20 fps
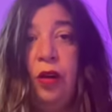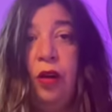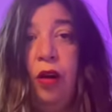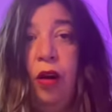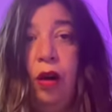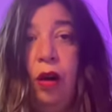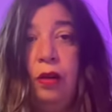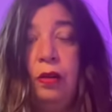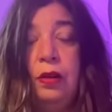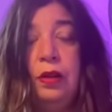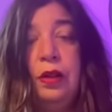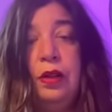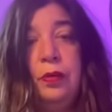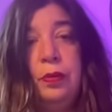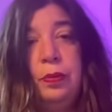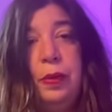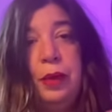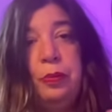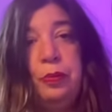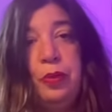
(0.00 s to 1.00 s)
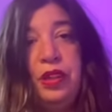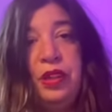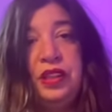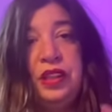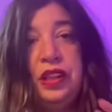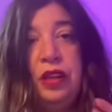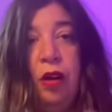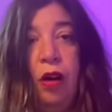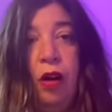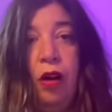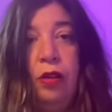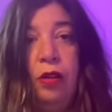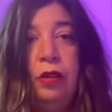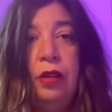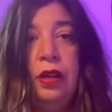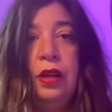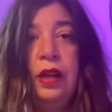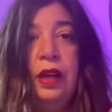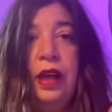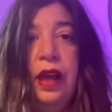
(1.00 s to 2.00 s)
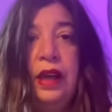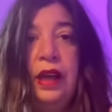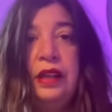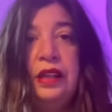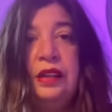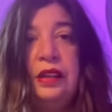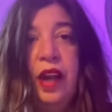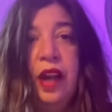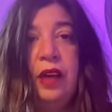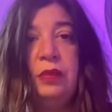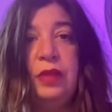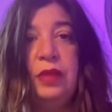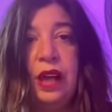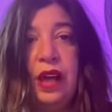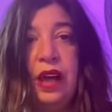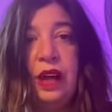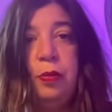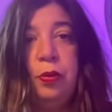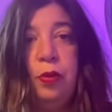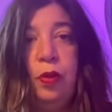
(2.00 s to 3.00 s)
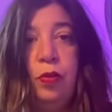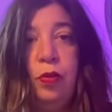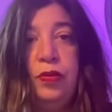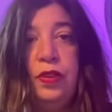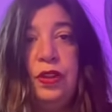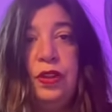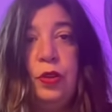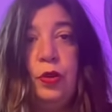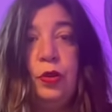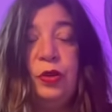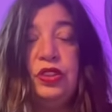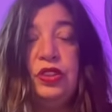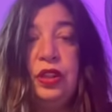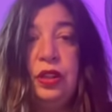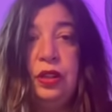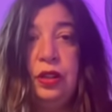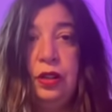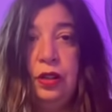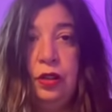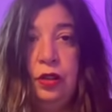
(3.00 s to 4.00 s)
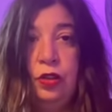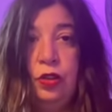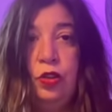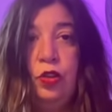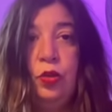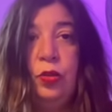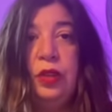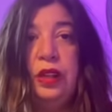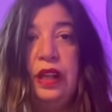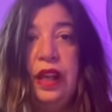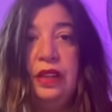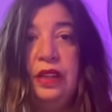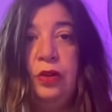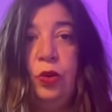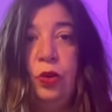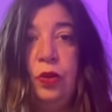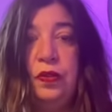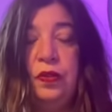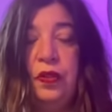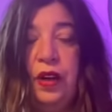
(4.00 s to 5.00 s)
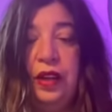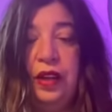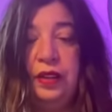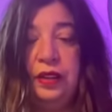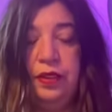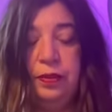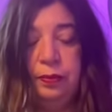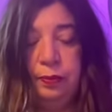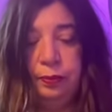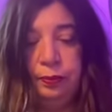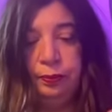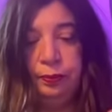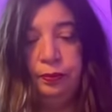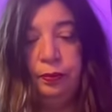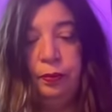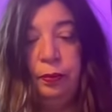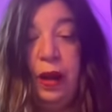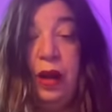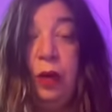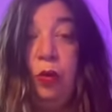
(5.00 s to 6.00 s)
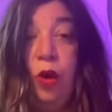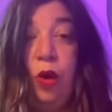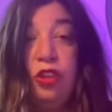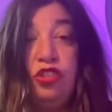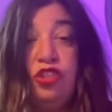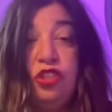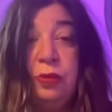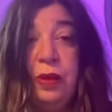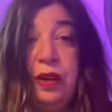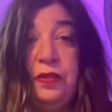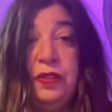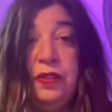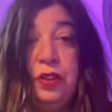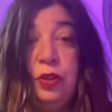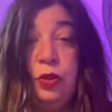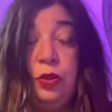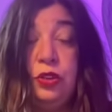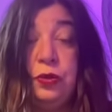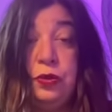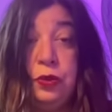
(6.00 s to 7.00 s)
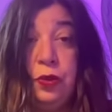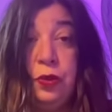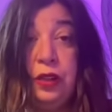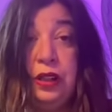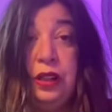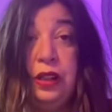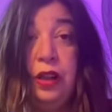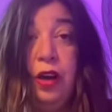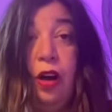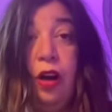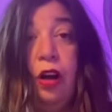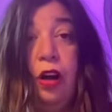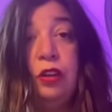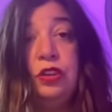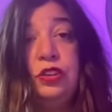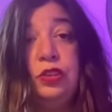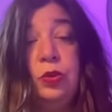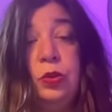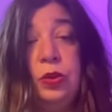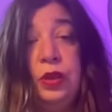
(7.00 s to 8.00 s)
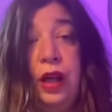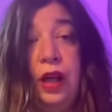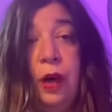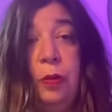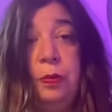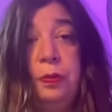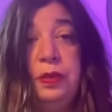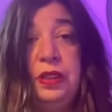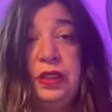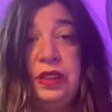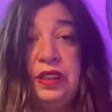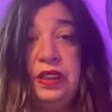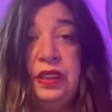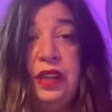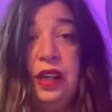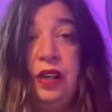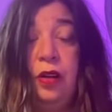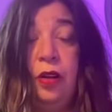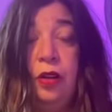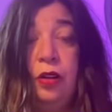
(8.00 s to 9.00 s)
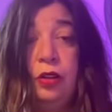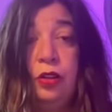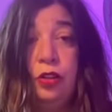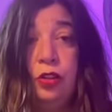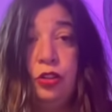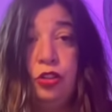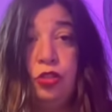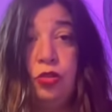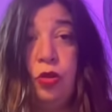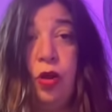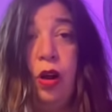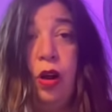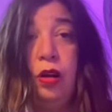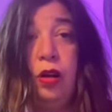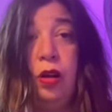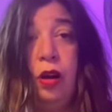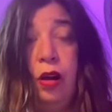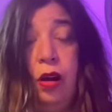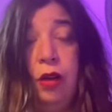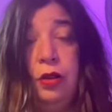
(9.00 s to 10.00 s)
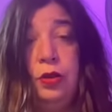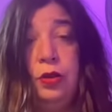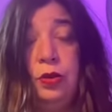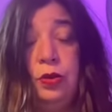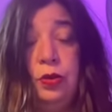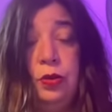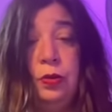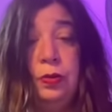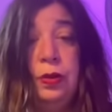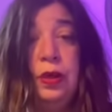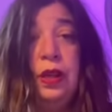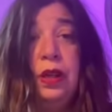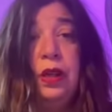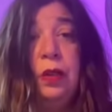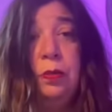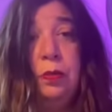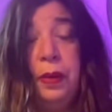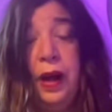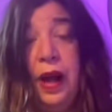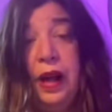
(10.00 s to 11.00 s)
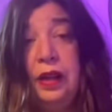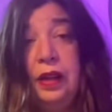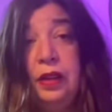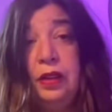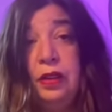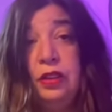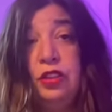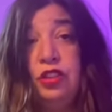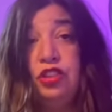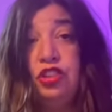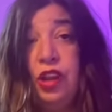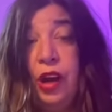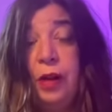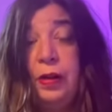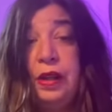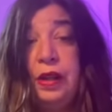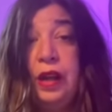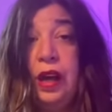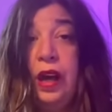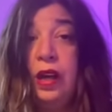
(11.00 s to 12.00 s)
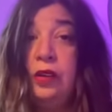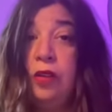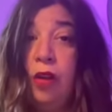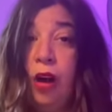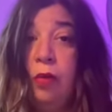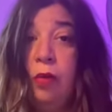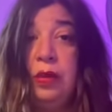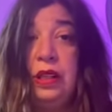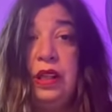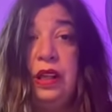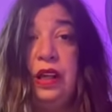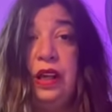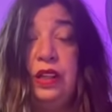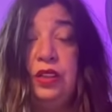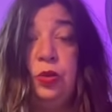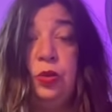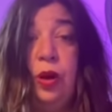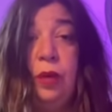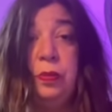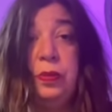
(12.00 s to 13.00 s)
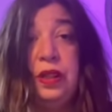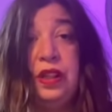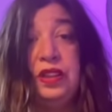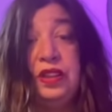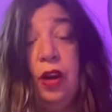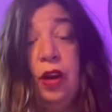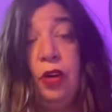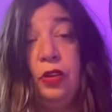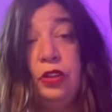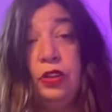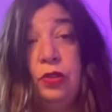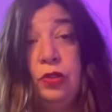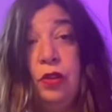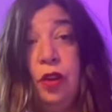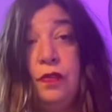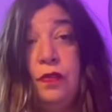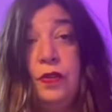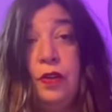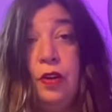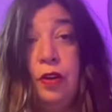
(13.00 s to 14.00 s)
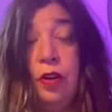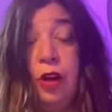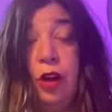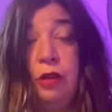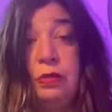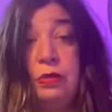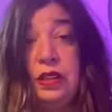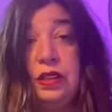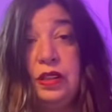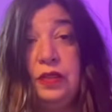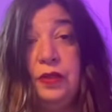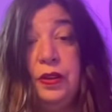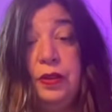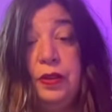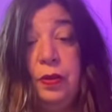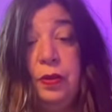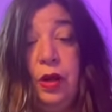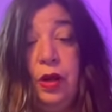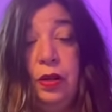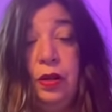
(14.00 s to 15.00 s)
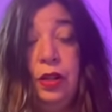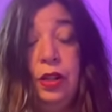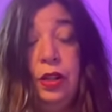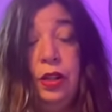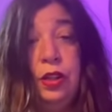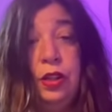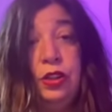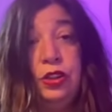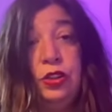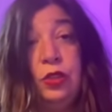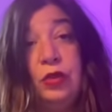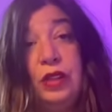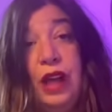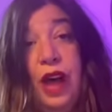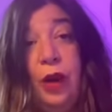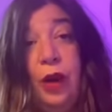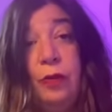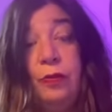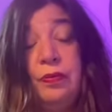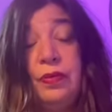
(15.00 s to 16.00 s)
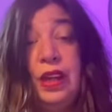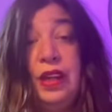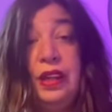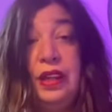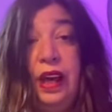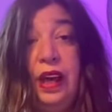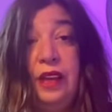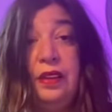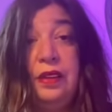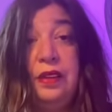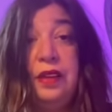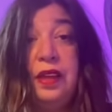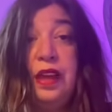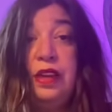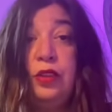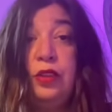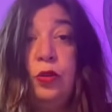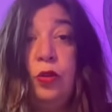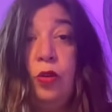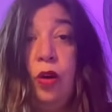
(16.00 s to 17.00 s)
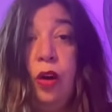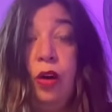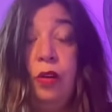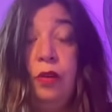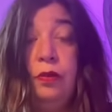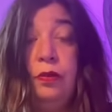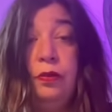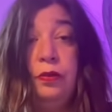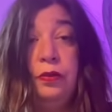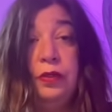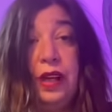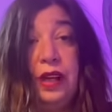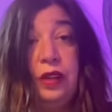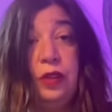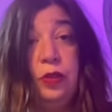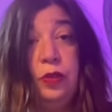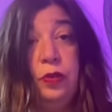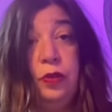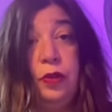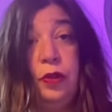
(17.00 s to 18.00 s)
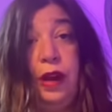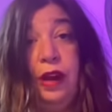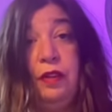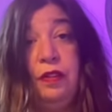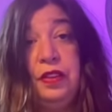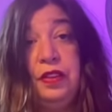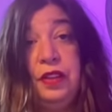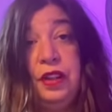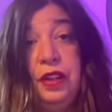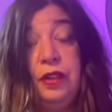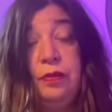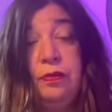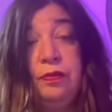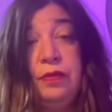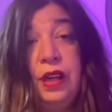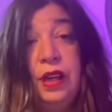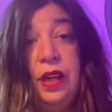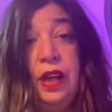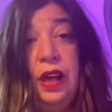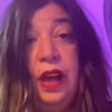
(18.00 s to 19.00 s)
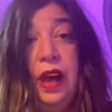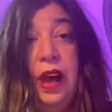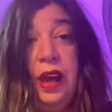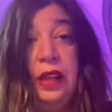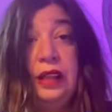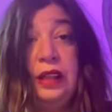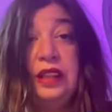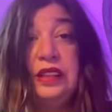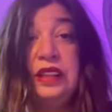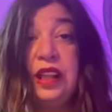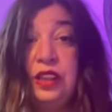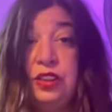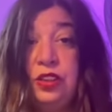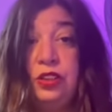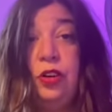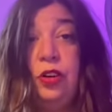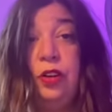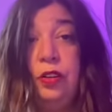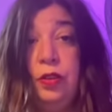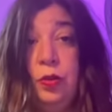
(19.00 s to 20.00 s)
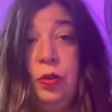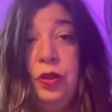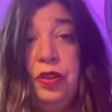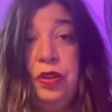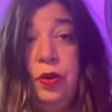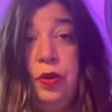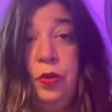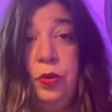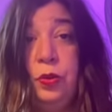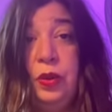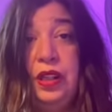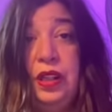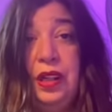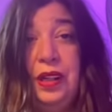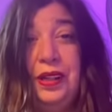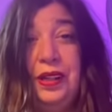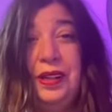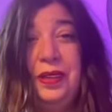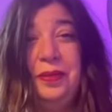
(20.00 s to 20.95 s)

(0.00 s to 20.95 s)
all. By pressing all, anytime that I upload videos, you will get notified. By watching my videos fully also will help me to stay strong on YouTube, by sharing and commenting as well, because I also love your comments very well. So now, again, thank you all. Thank you for everything. And let's get started with your reading.